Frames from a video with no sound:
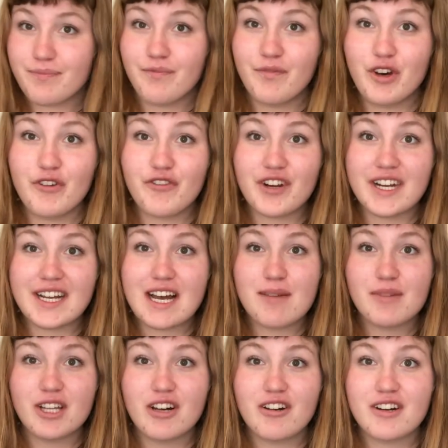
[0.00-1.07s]
feel free to
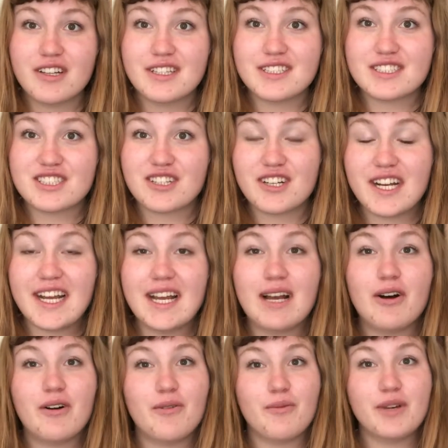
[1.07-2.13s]
come along on this
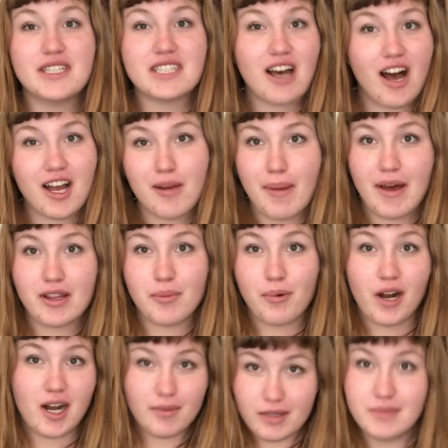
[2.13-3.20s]
journey. We talk about the
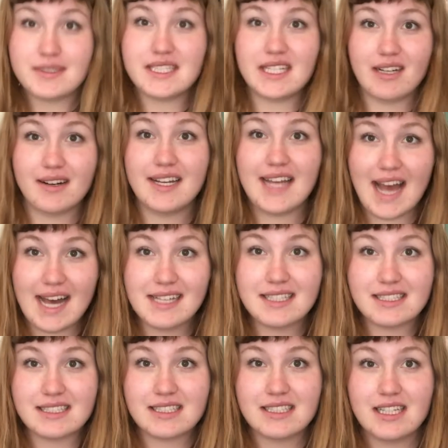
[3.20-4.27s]
problems here,
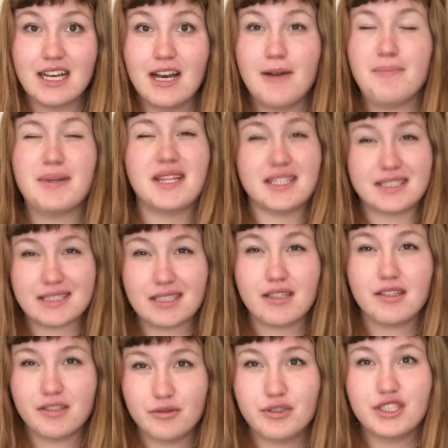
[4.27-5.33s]
yes, but the
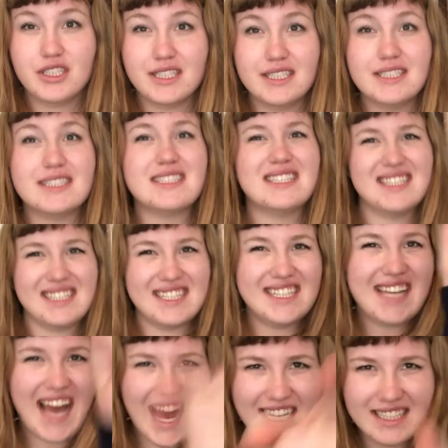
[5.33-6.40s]
solutions,
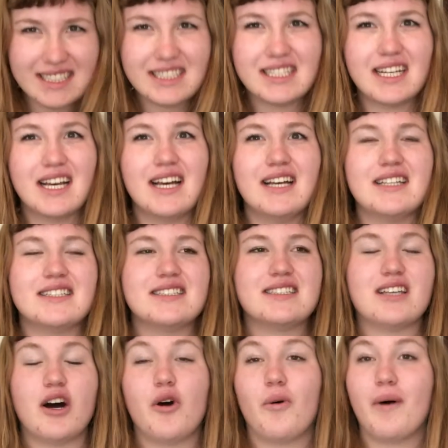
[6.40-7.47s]
yes.
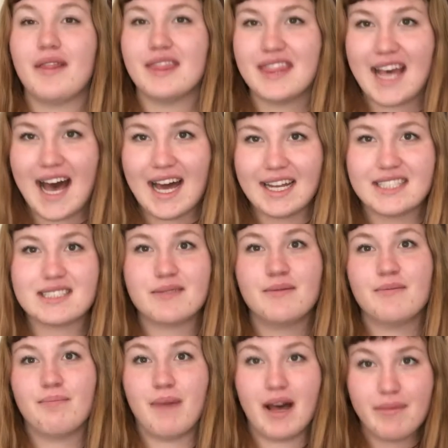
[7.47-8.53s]
So that is
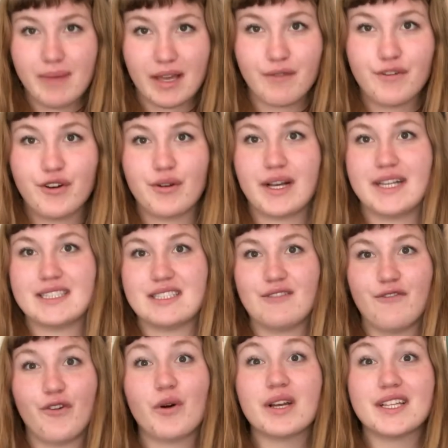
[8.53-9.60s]
my main focus
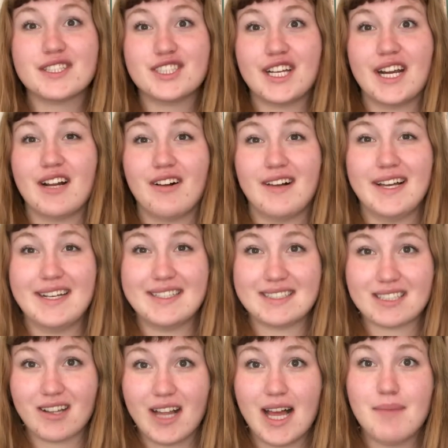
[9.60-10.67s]
for this channel,
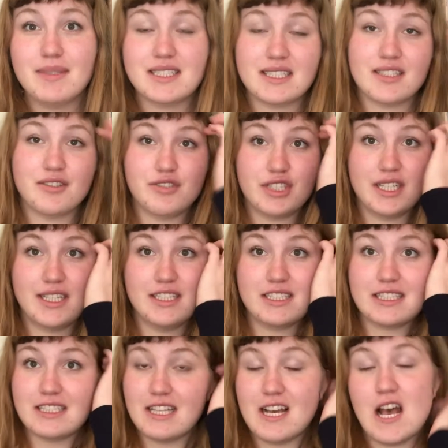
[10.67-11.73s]
is climate
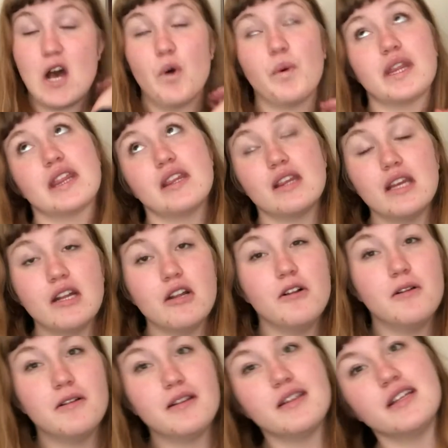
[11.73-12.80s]
solutions with
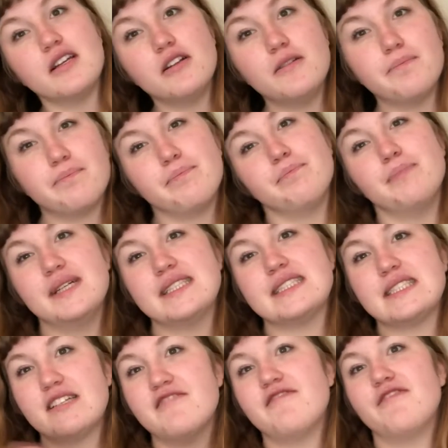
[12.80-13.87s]
little
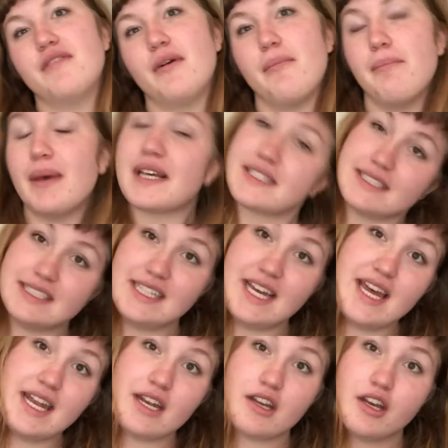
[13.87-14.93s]
bits of mixed
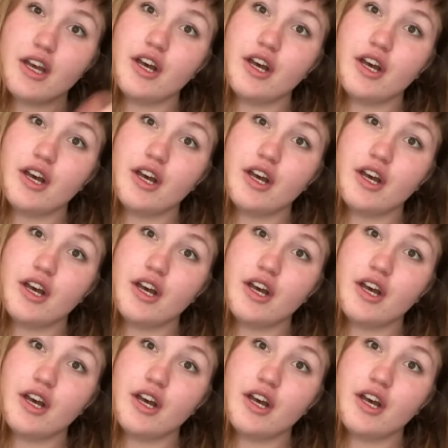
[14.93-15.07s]
in